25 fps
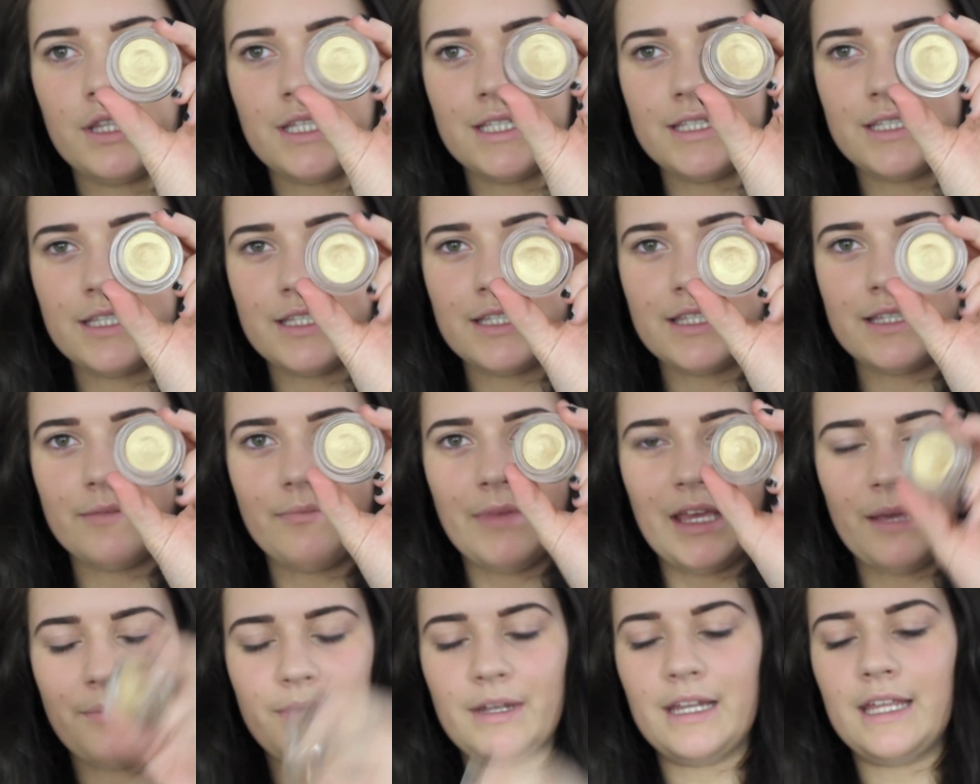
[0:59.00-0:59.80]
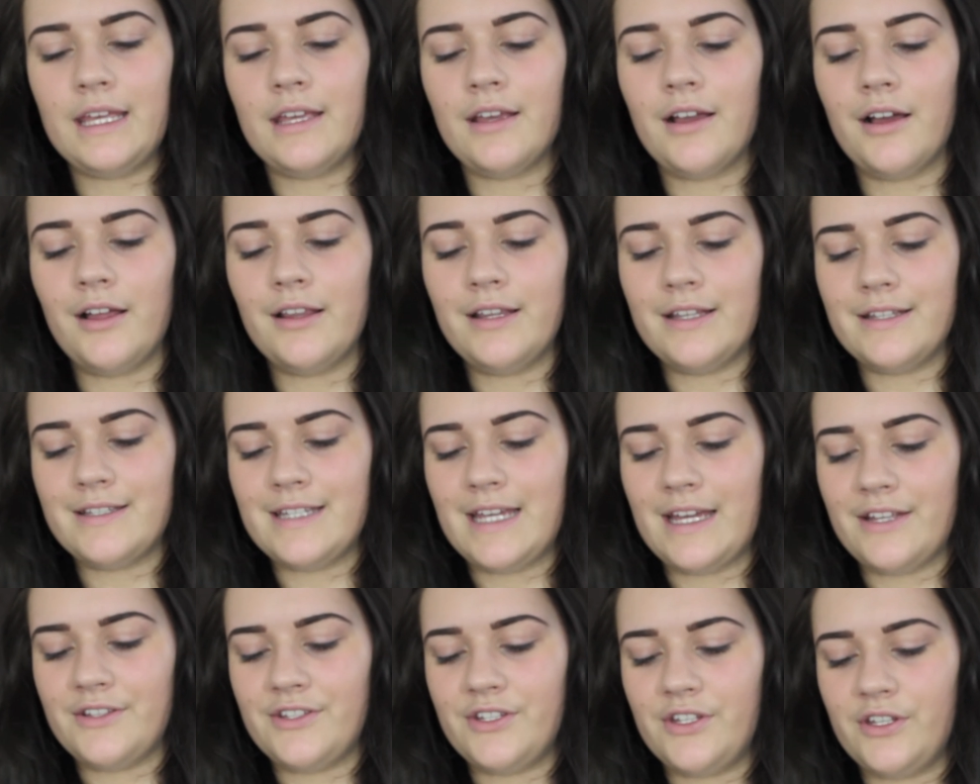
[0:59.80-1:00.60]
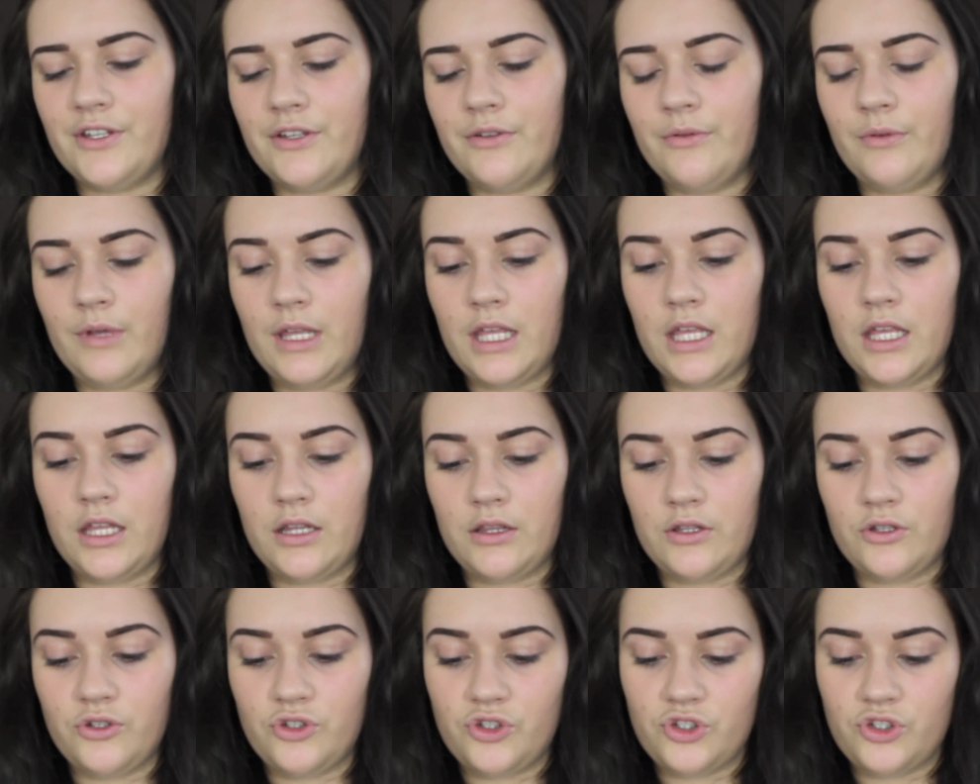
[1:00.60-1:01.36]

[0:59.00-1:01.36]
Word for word: This is the Maybelline Colour Tattoo in the